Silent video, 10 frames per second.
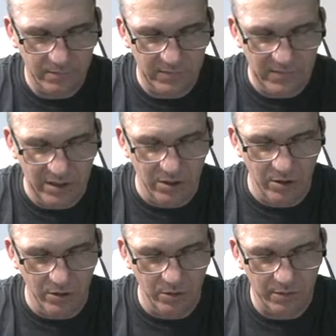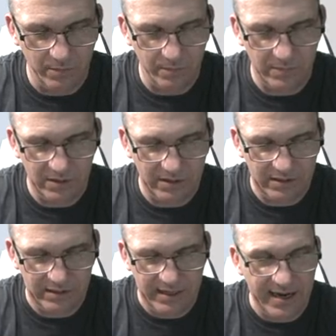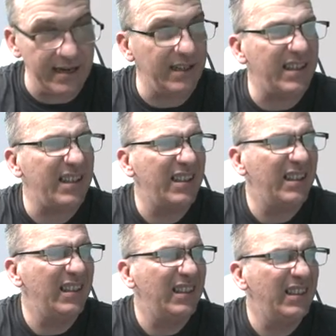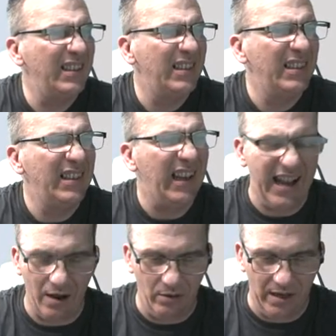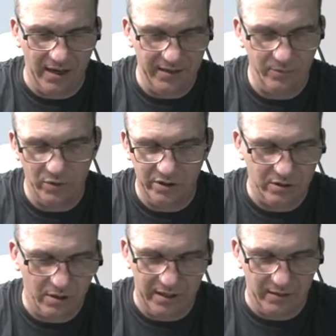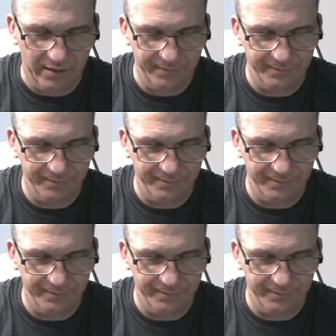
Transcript: new state outline. We'll just call it outline.